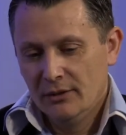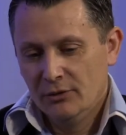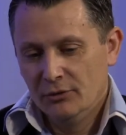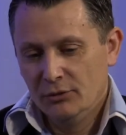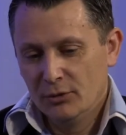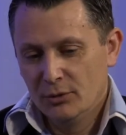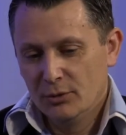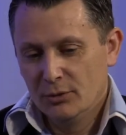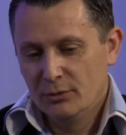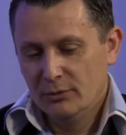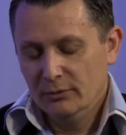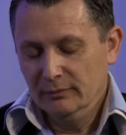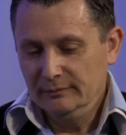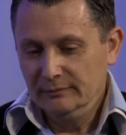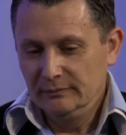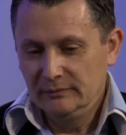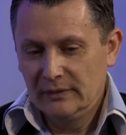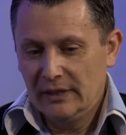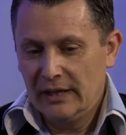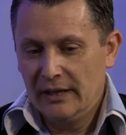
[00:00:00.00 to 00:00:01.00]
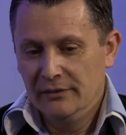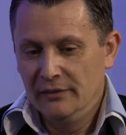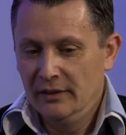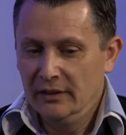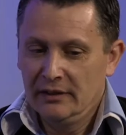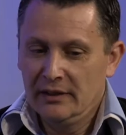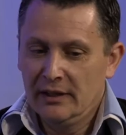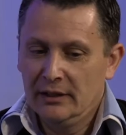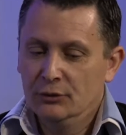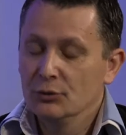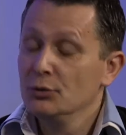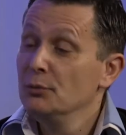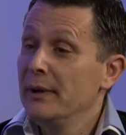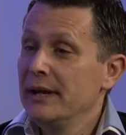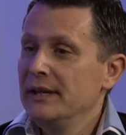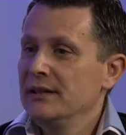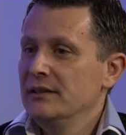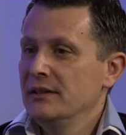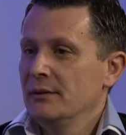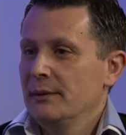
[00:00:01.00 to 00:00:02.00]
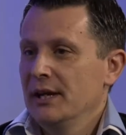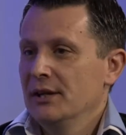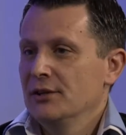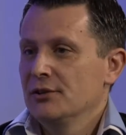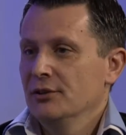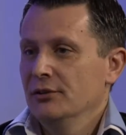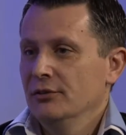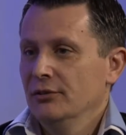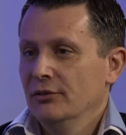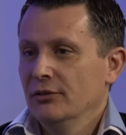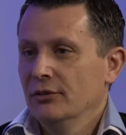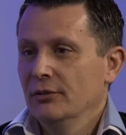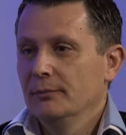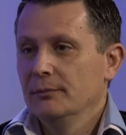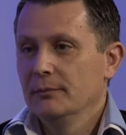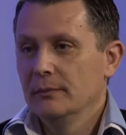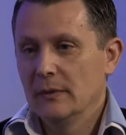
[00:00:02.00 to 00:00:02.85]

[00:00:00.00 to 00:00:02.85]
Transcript: So I think there are two main directions.